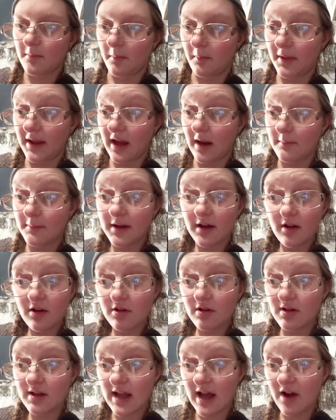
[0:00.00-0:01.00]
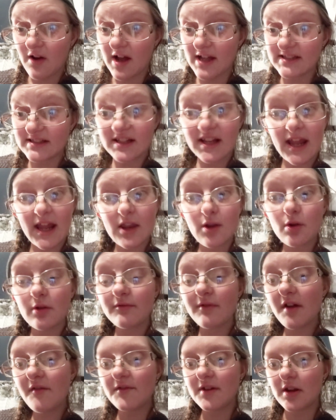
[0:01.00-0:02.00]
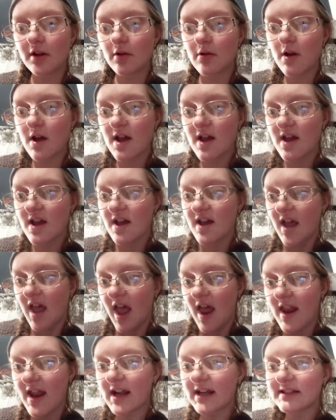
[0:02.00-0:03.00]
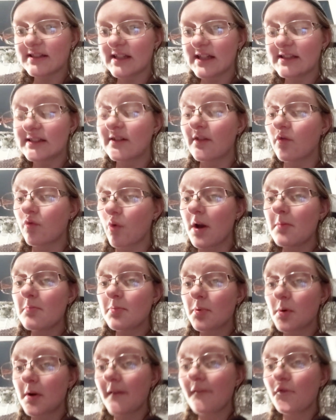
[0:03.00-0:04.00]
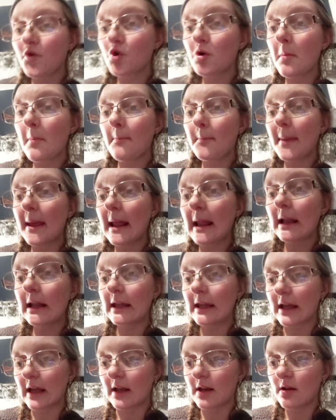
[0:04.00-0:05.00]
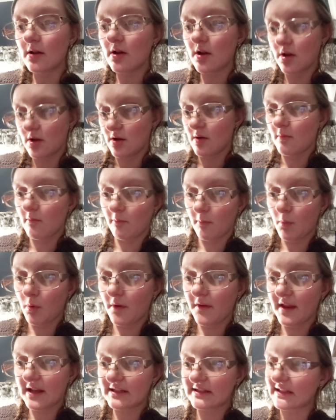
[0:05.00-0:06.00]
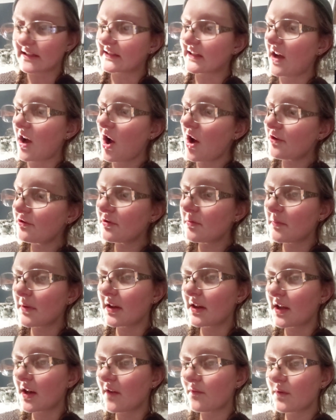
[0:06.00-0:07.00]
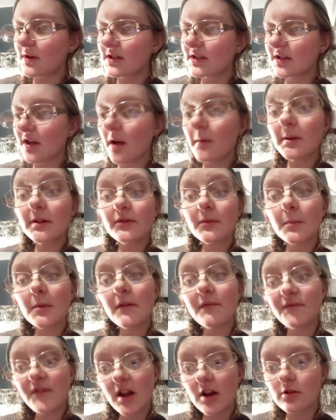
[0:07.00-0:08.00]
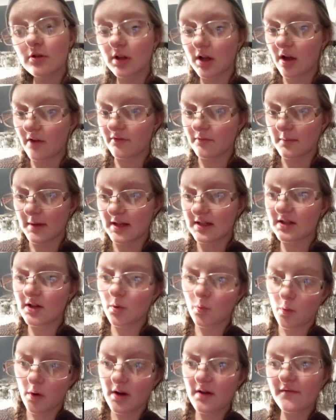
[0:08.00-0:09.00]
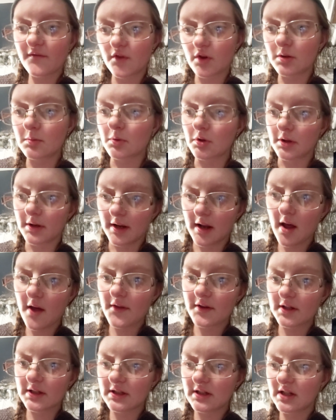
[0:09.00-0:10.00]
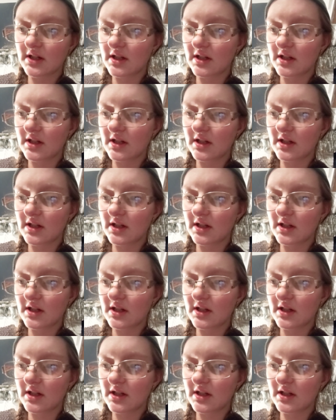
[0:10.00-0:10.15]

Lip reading: Planned Parenthood now has an annual revenue in excess of $1.4 billion, more than $600 million of which comes from the federal government in one form or another.